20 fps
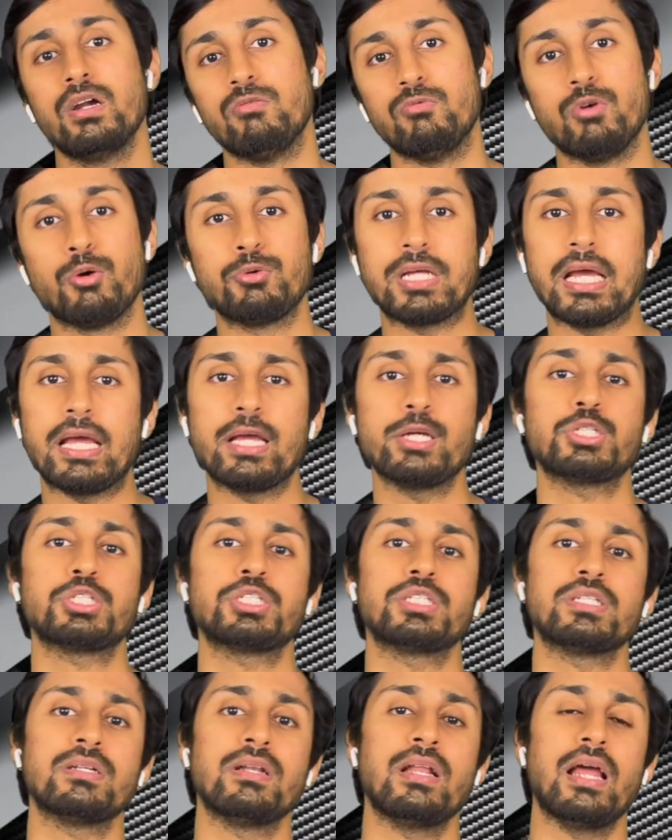
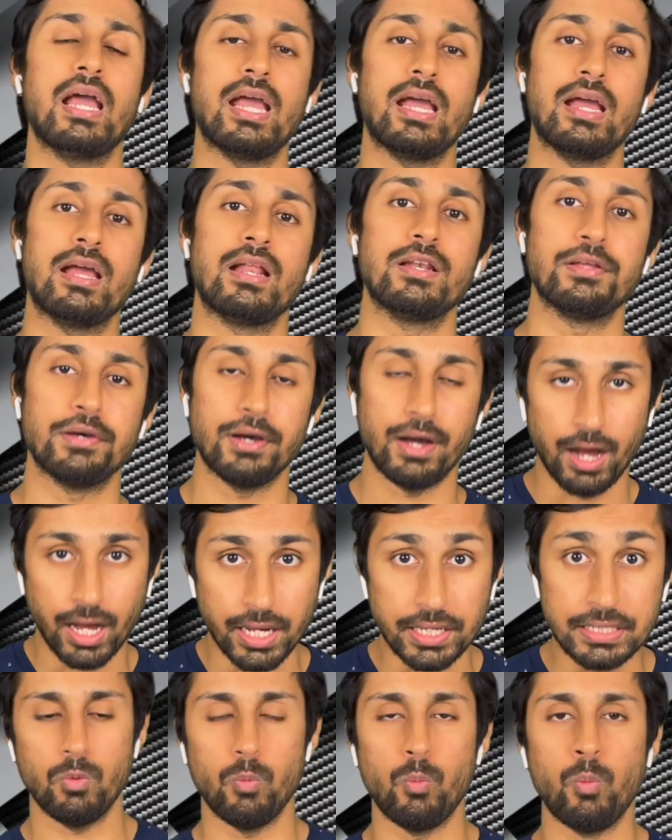rotation, and
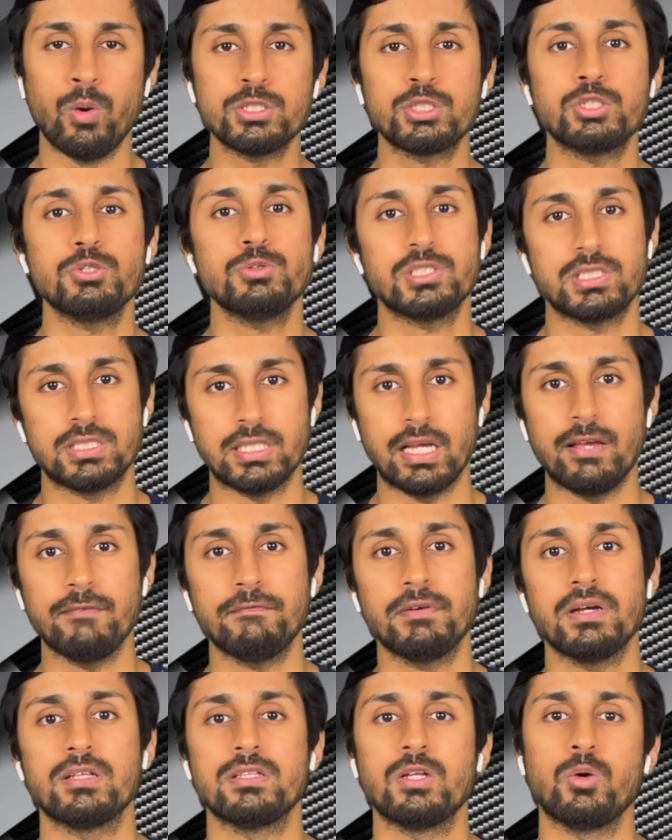height. Once you
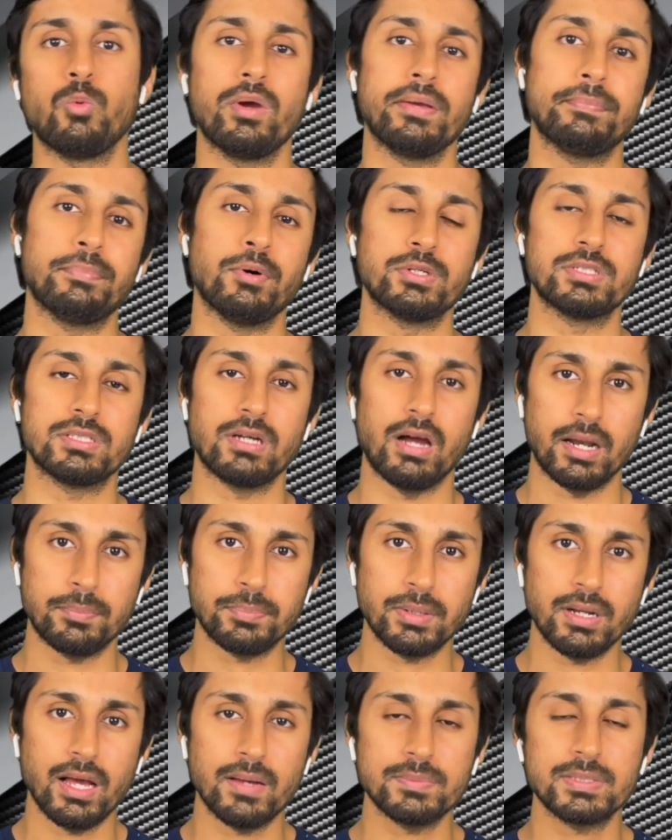save the waypoints
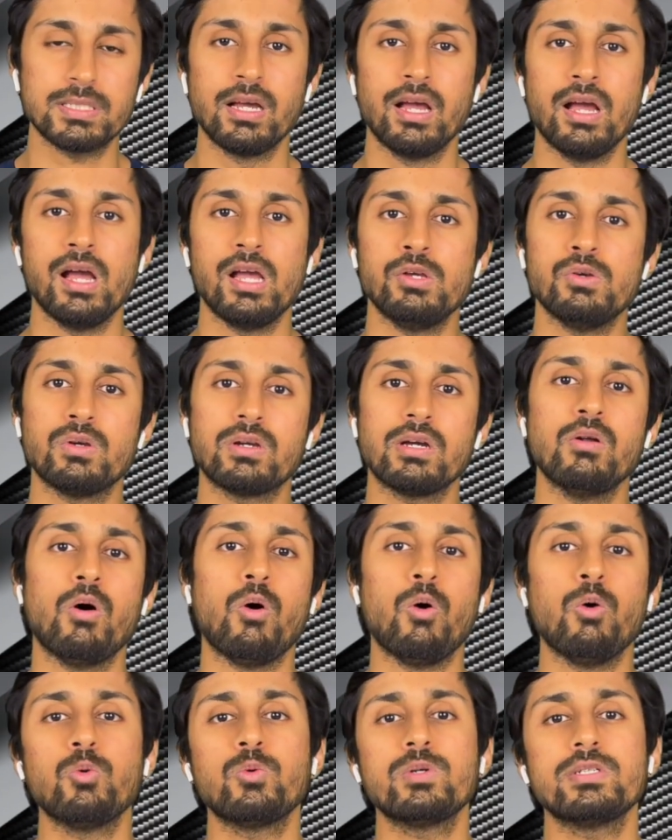hyperlapse, you
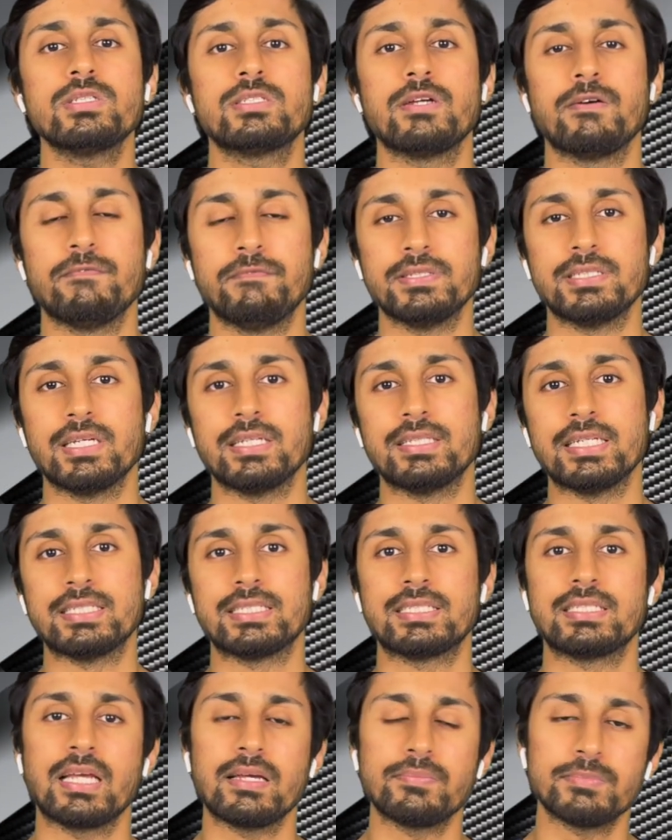can always visit the
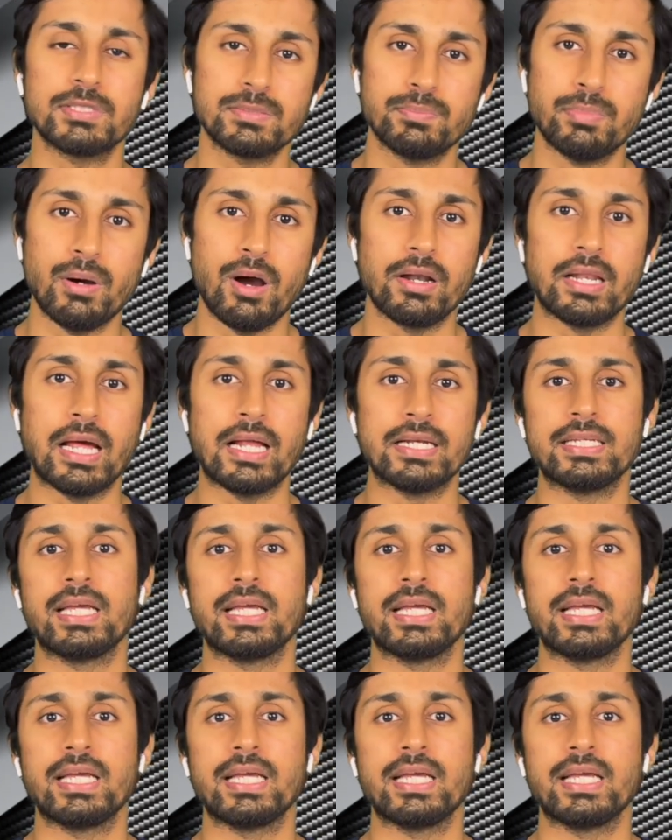same spot and